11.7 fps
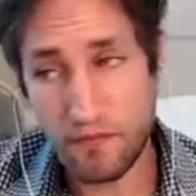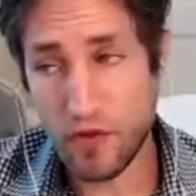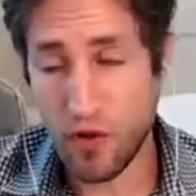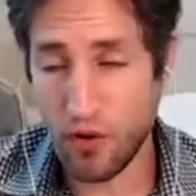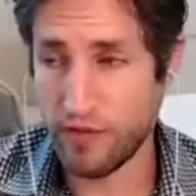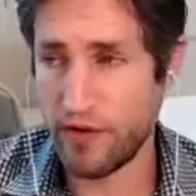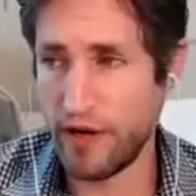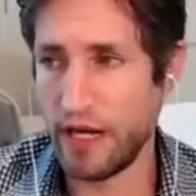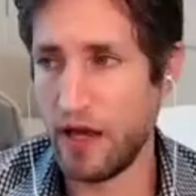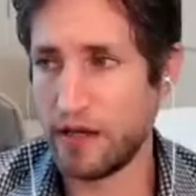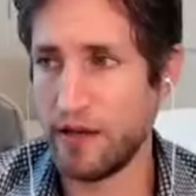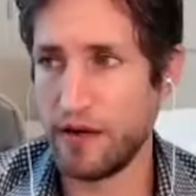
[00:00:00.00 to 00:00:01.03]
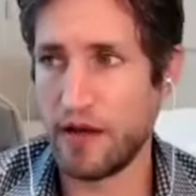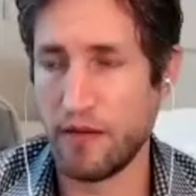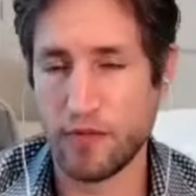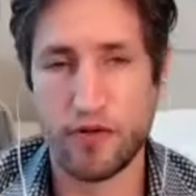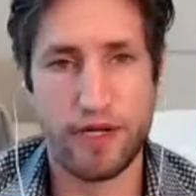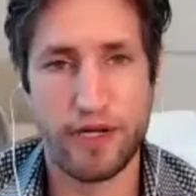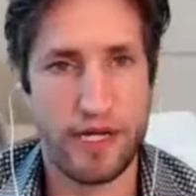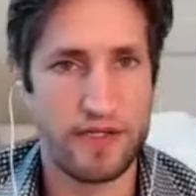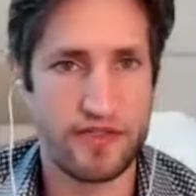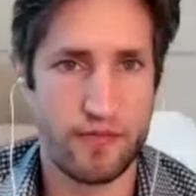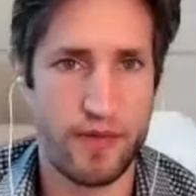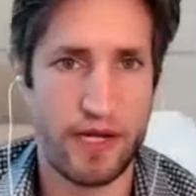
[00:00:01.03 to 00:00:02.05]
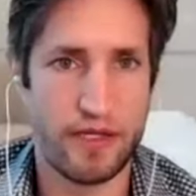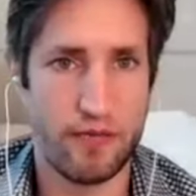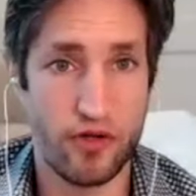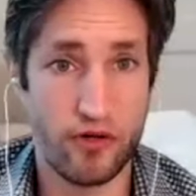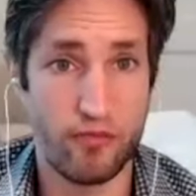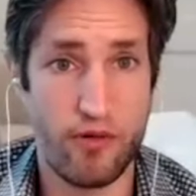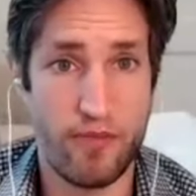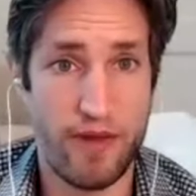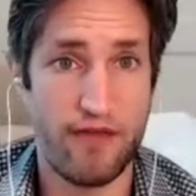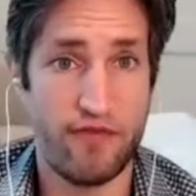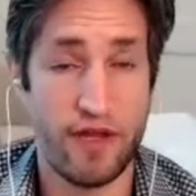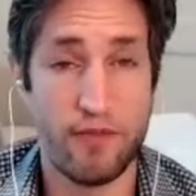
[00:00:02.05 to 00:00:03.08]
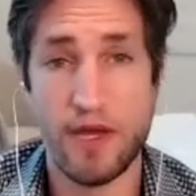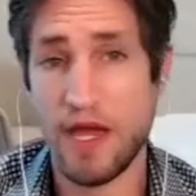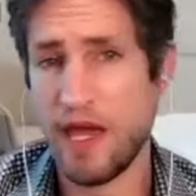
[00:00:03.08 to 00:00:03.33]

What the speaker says: or they're very likely to come, you can anticipate them, you can prepare for them.